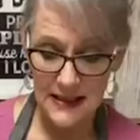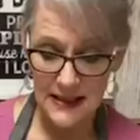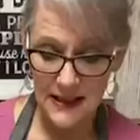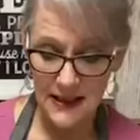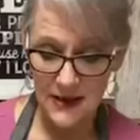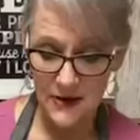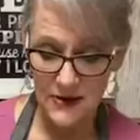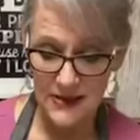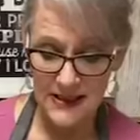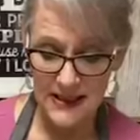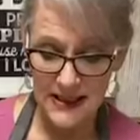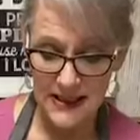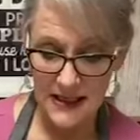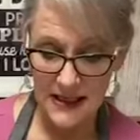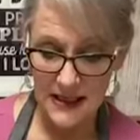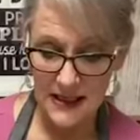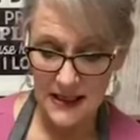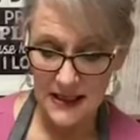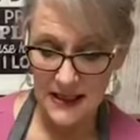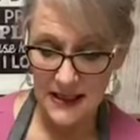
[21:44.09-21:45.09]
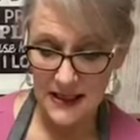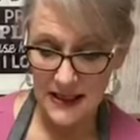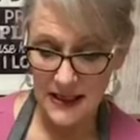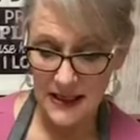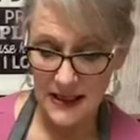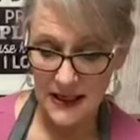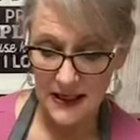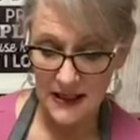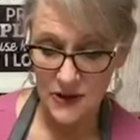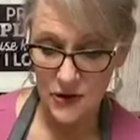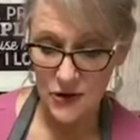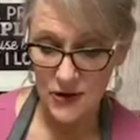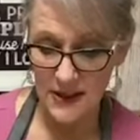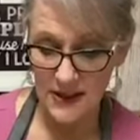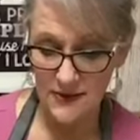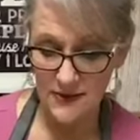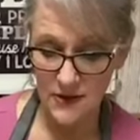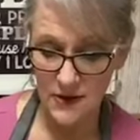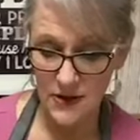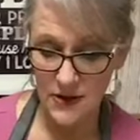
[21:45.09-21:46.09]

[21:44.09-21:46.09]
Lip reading: you don't see the ink transfer